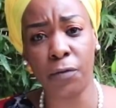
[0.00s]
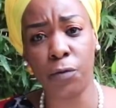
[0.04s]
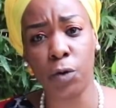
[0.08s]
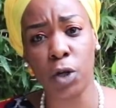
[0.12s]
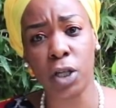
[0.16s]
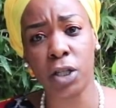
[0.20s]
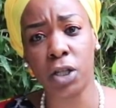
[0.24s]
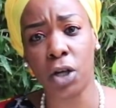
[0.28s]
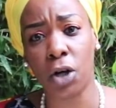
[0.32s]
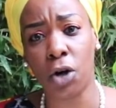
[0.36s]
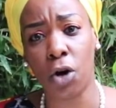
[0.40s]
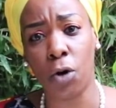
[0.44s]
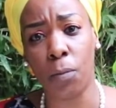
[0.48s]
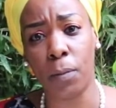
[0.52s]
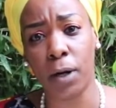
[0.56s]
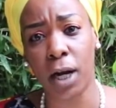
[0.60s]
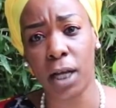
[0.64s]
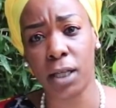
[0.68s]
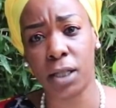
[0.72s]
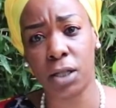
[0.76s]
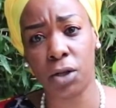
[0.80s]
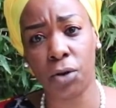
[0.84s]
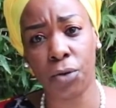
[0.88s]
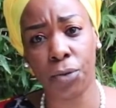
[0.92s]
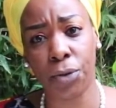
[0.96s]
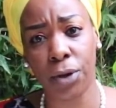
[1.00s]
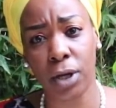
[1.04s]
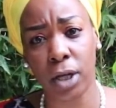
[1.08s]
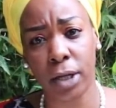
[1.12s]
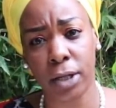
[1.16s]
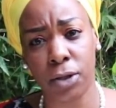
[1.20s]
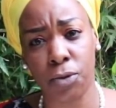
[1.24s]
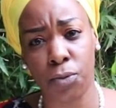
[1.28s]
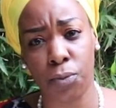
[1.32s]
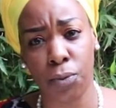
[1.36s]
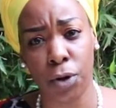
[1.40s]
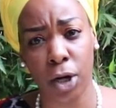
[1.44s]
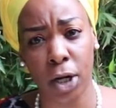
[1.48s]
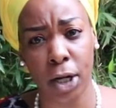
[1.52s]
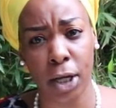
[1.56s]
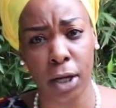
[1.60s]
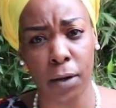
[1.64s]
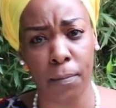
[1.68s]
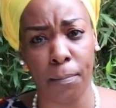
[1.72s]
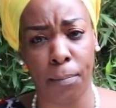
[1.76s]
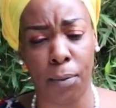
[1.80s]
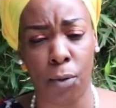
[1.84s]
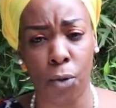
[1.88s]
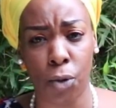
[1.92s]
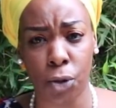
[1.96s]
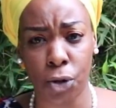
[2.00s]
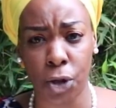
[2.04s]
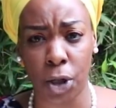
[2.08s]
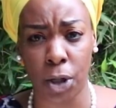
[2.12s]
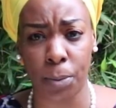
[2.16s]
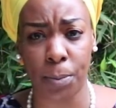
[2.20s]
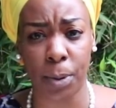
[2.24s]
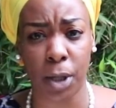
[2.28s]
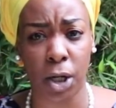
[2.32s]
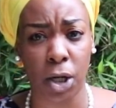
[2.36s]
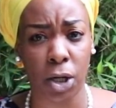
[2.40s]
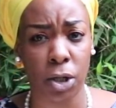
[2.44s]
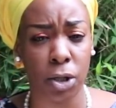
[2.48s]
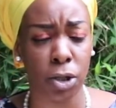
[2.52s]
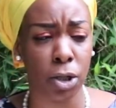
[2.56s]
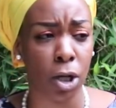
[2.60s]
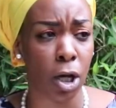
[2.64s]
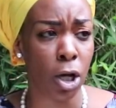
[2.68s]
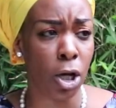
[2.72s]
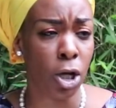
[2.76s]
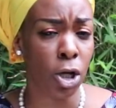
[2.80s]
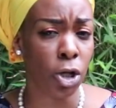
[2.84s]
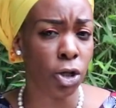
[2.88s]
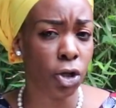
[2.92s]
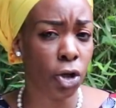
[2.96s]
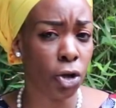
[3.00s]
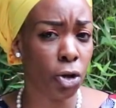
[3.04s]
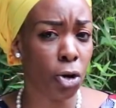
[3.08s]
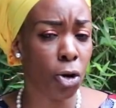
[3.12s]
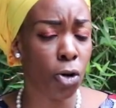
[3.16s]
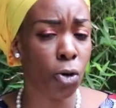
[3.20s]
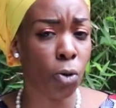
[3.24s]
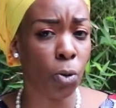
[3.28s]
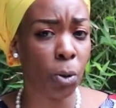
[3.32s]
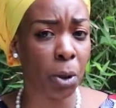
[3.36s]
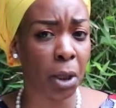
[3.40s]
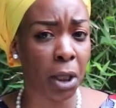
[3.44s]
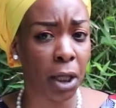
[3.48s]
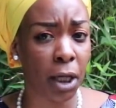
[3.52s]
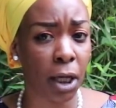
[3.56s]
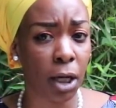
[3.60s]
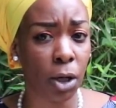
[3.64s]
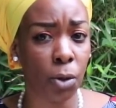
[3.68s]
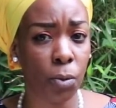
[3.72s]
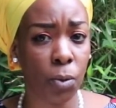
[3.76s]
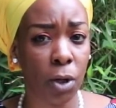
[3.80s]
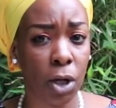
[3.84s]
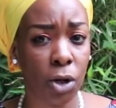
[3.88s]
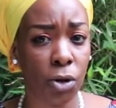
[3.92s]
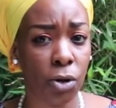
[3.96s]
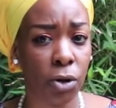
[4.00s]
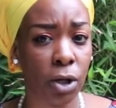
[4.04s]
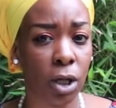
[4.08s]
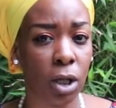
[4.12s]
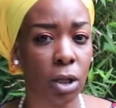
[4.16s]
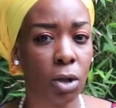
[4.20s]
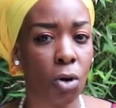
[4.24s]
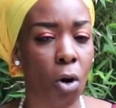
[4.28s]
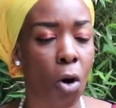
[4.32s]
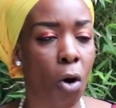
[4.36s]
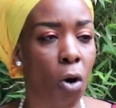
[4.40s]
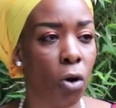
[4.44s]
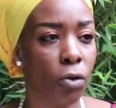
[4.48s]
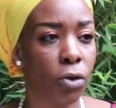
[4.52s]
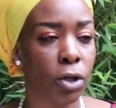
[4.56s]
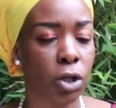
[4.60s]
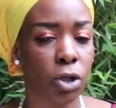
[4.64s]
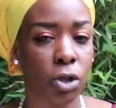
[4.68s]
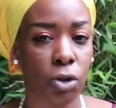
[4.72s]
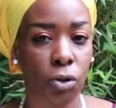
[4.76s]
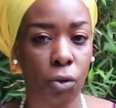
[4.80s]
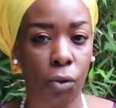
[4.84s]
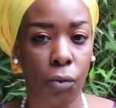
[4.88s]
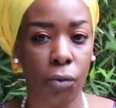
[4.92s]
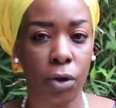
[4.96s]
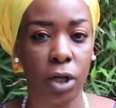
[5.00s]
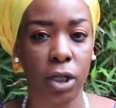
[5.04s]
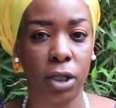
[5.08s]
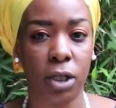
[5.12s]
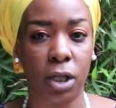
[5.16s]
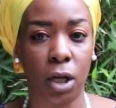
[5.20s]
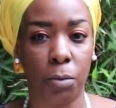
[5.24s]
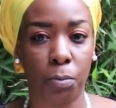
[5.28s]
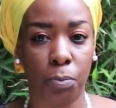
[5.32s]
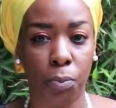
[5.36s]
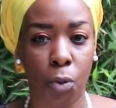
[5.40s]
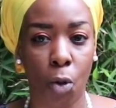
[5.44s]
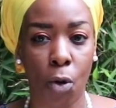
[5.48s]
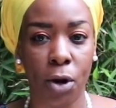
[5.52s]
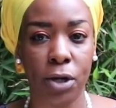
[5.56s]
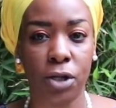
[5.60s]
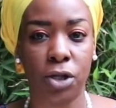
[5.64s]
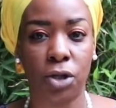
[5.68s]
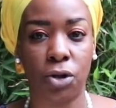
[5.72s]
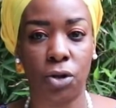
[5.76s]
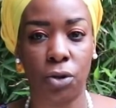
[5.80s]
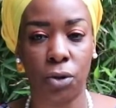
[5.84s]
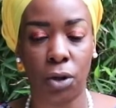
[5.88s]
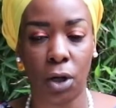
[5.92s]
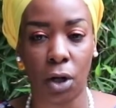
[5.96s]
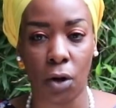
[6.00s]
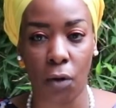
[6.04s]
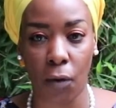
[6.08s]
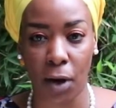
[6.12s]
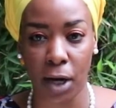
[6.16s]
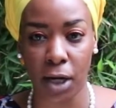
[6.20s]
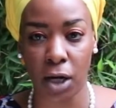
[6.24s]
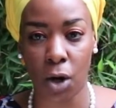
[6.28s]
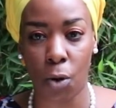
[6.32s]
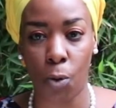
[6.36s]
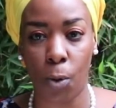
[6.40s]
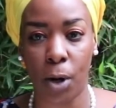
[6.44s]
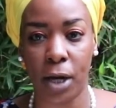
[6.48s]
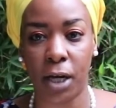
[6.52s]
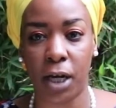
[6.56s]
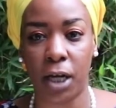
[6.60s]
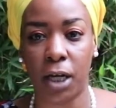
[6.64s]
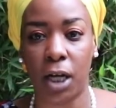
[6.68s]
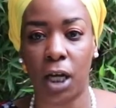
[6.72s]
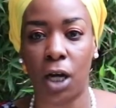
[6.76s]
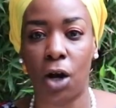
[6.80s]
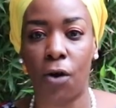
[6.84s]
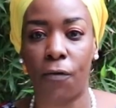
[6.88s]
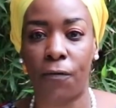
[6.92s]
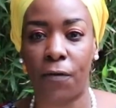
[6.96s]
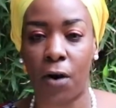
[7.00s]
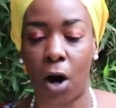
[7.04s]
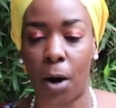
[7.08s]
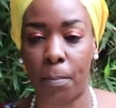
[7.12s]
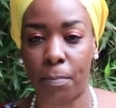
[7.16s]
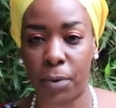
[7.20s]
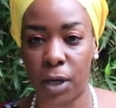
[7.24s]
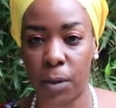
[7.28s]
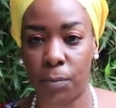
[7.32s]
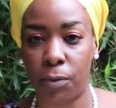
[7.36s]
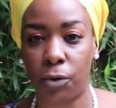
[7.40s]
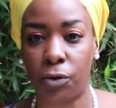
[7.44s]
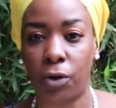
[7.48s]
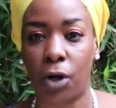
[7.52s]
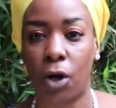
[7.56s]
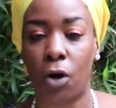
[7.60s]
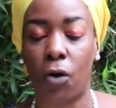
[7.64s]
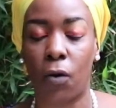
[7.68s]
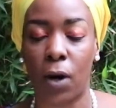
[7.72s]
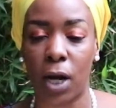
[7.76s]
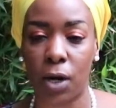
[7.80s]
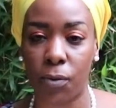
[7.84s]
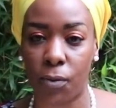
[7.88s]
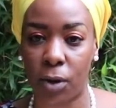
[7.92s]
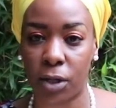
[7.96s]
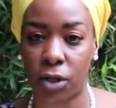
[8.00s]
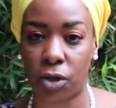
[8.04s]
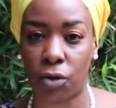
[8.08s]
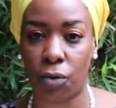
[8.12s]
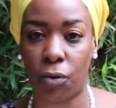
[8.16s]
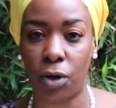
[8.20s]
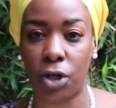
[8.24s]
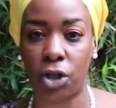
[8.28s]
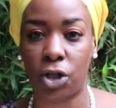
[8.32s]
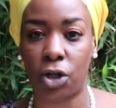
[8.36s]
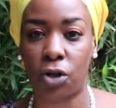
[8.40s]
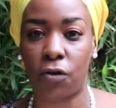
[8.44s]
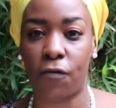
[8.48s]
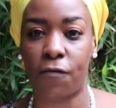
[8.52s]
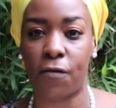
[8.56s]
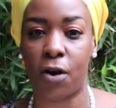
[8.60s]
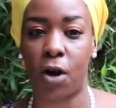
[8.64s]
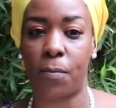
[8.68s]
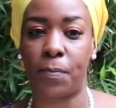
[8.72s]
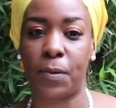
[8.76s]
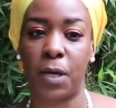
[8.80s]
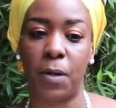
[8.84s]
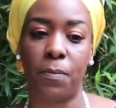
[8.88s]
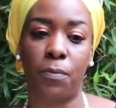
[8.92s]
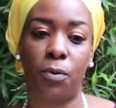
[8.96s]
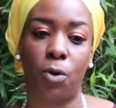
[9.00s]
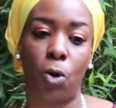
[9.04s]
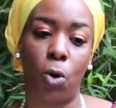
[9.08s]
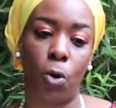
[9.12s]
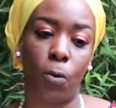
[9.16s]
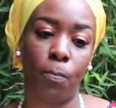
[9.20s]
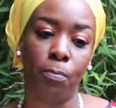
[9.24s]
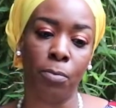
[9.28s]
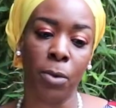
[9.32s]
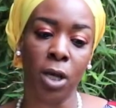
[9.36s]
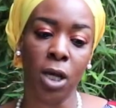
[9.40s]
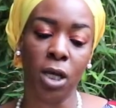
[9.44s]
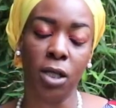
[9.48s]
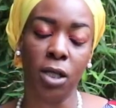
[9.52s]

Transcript: of weeks ago, but I still think it's really important because, here we look at all the stories that point to the great awakening of our people, the great restoration of our people,